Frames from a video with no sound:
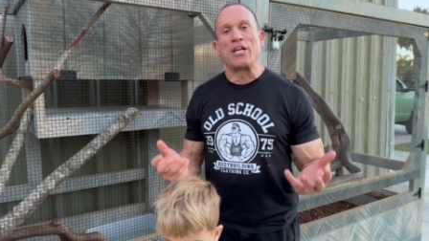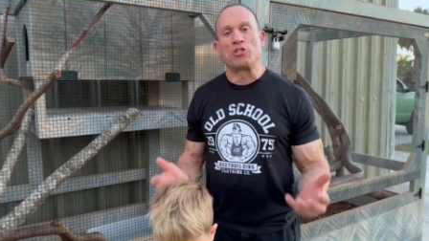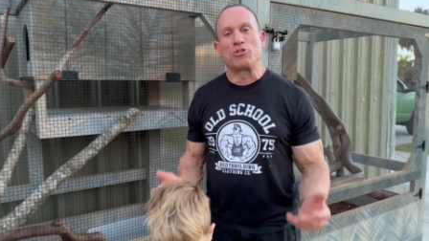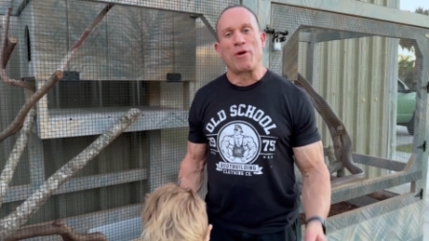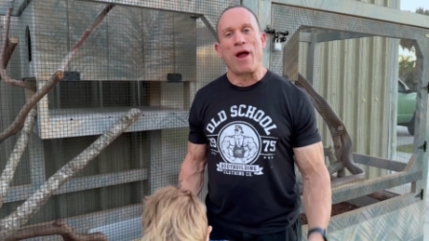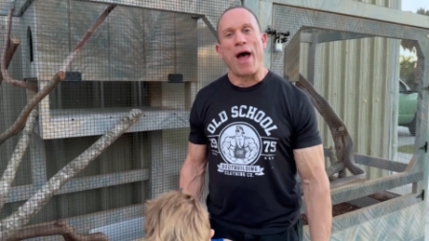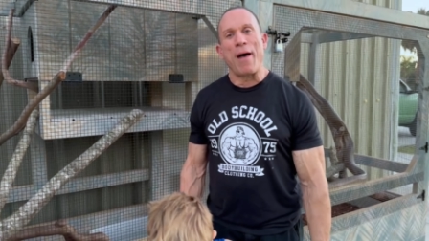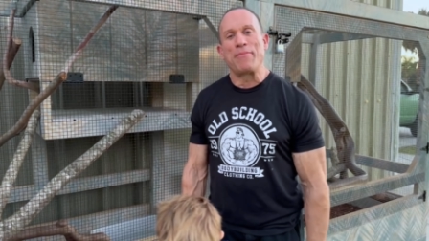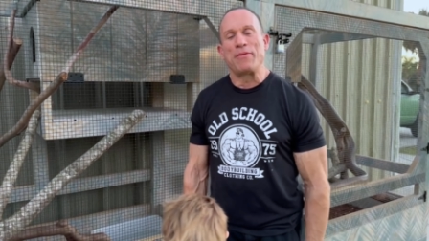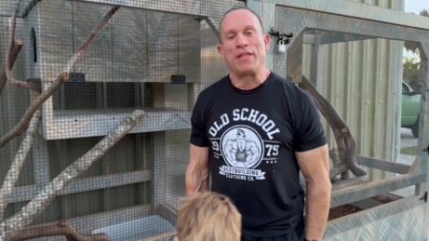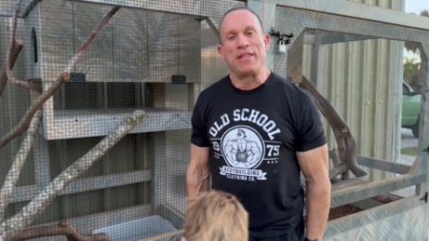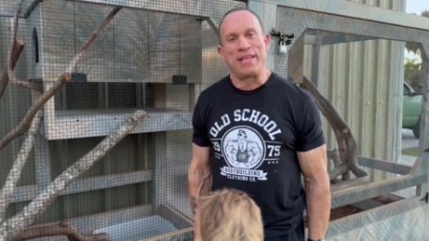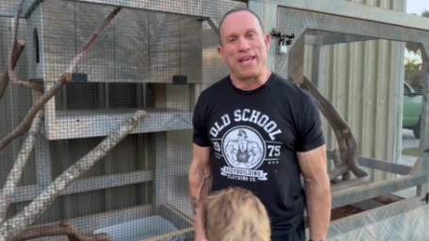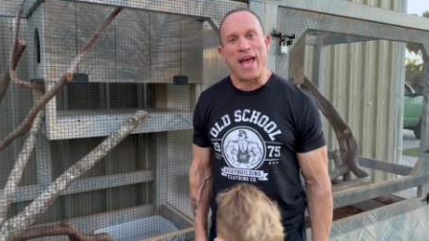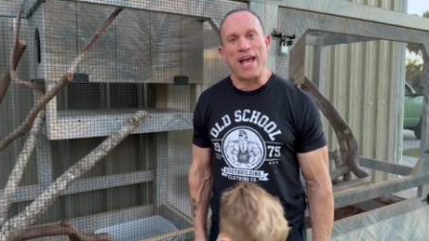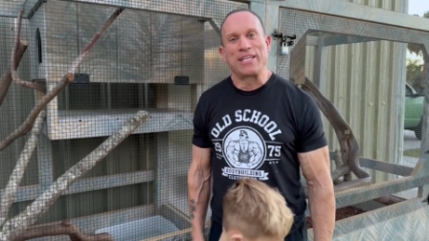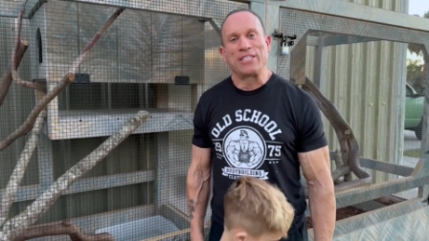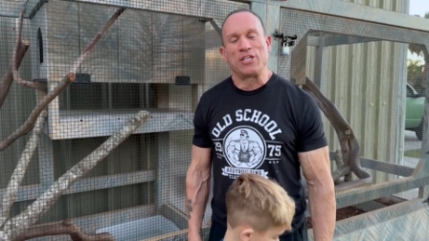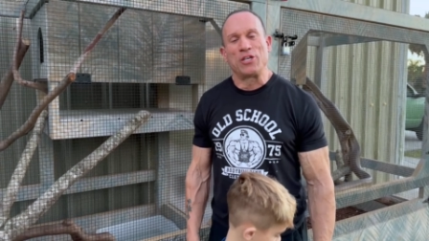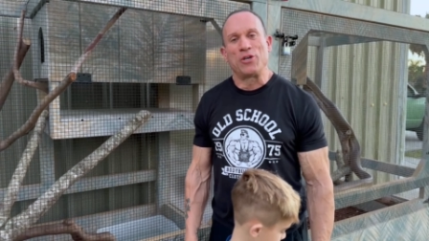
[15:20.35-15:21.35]
trapped in the
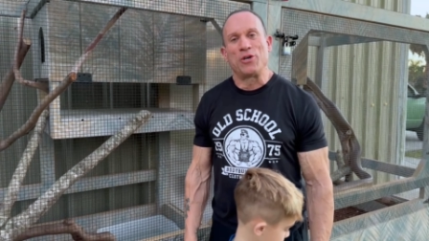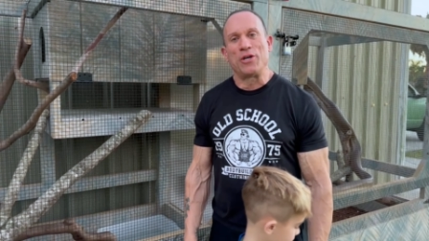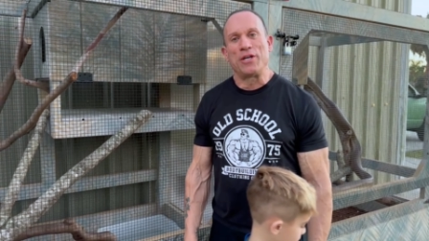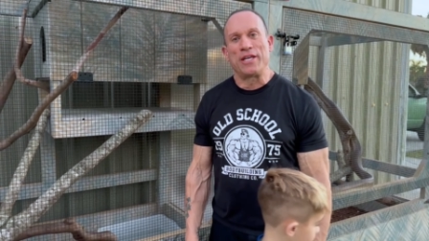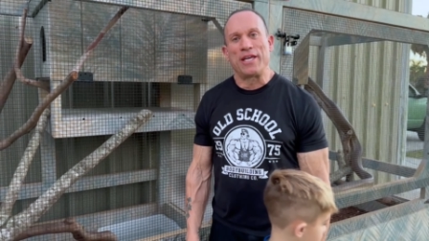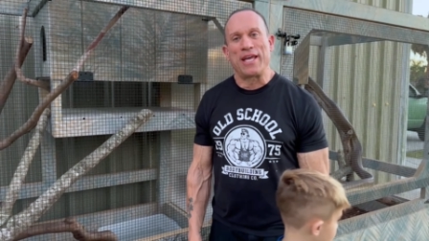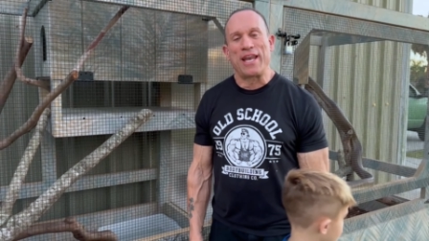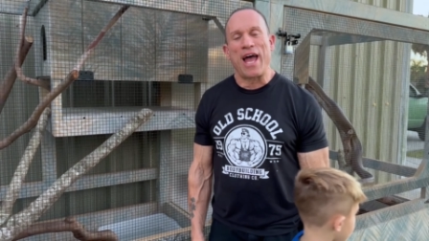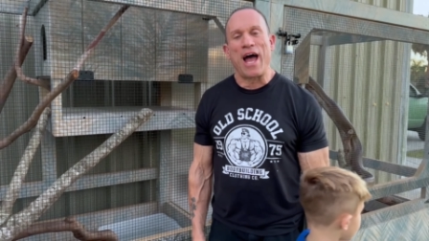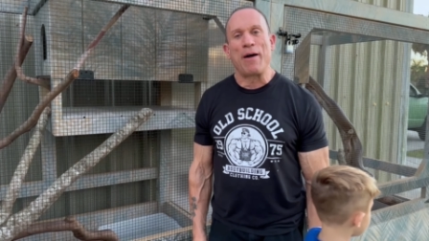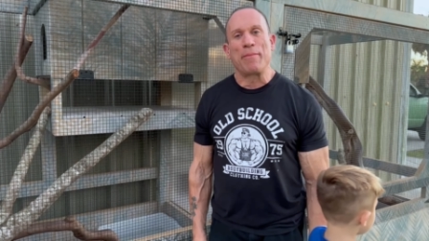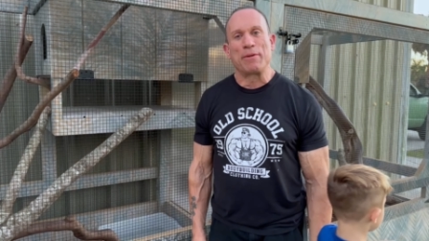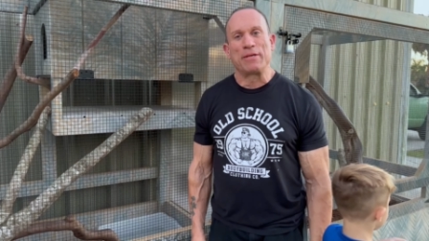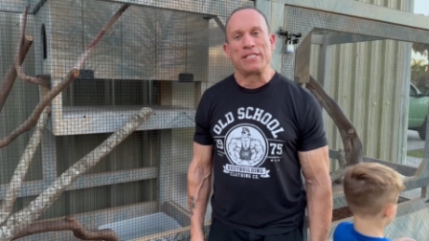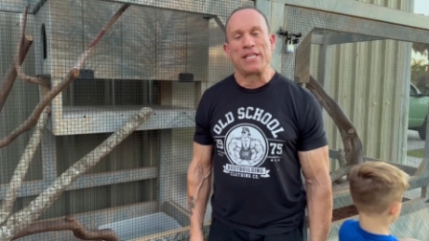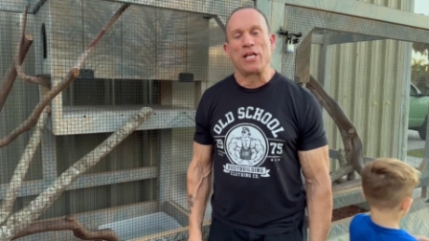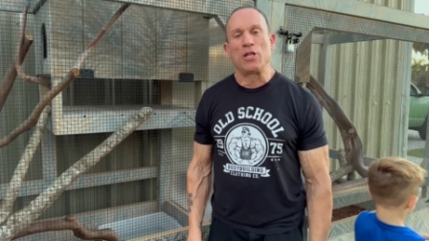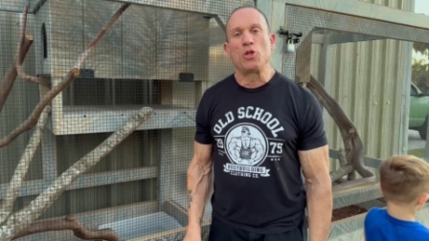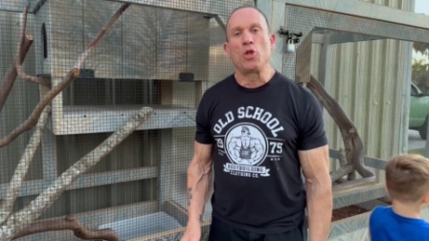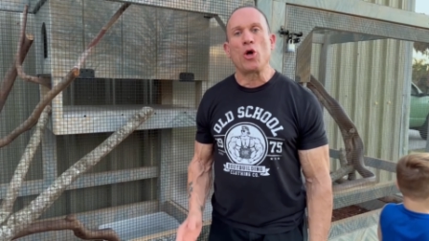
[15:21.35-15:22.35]
eggs and couldn't get out because
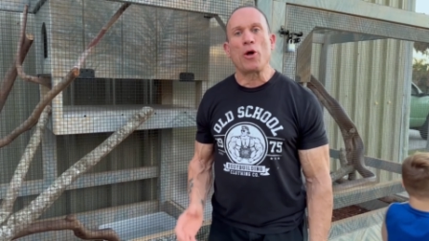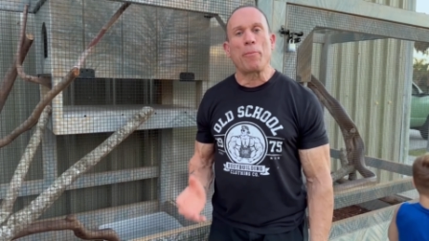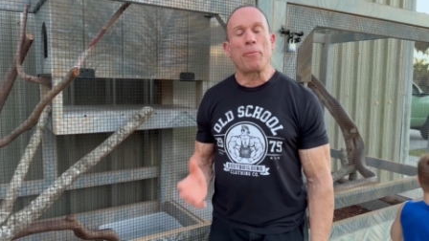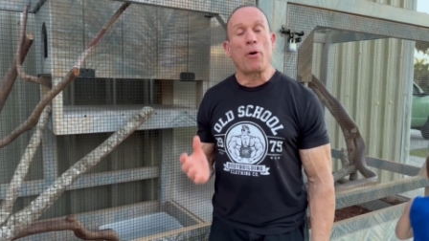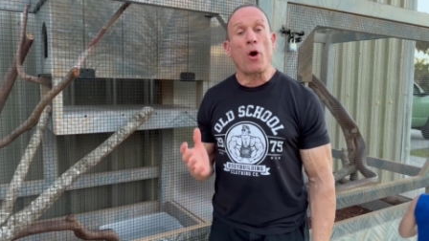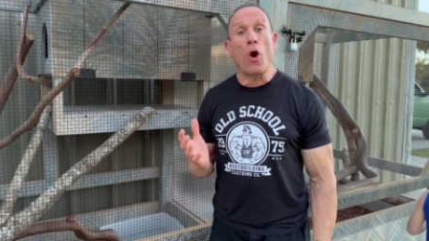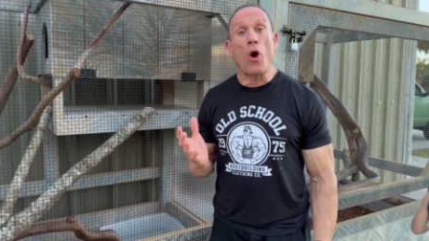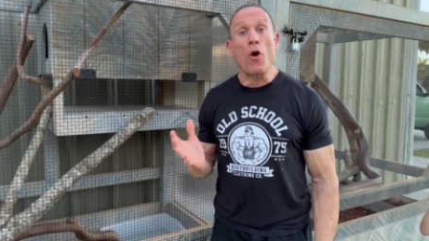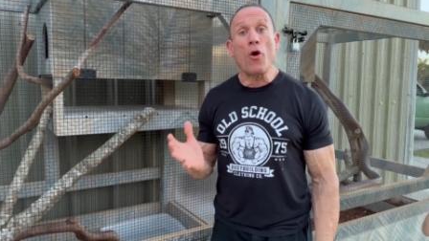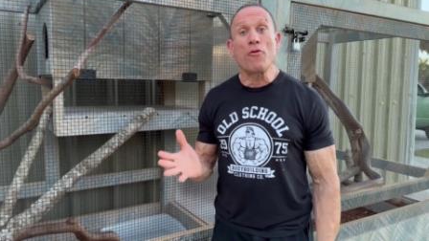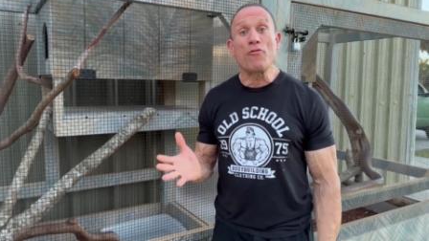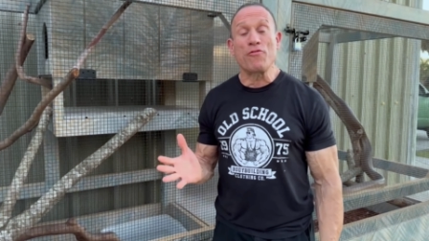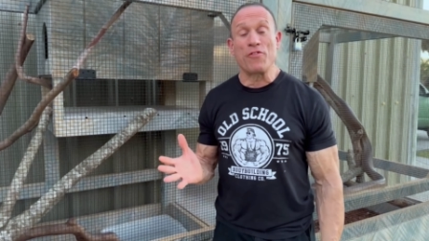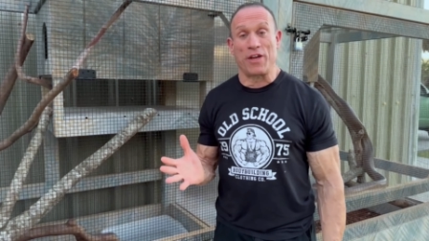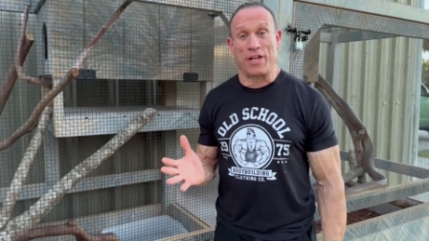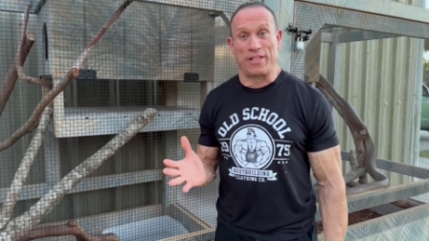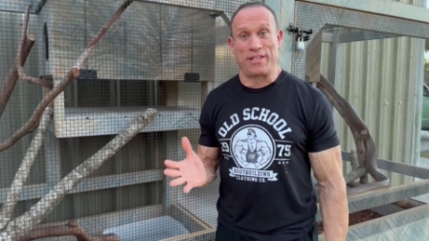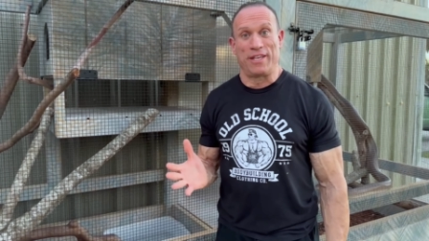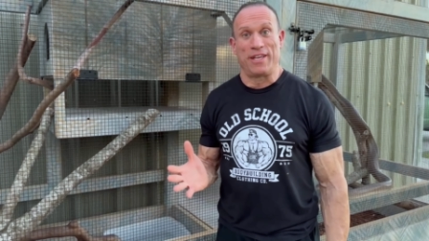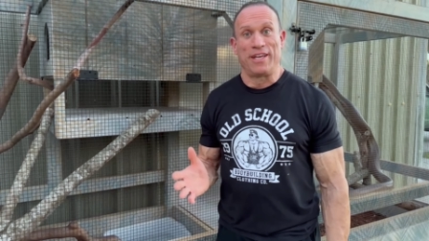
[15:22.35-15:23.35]
they look
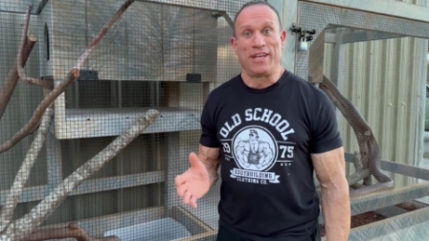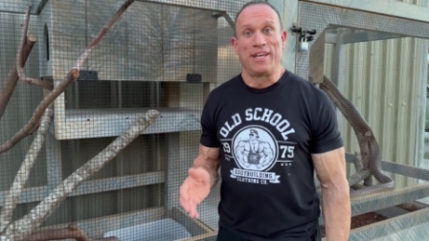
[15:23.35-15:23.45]
perfect.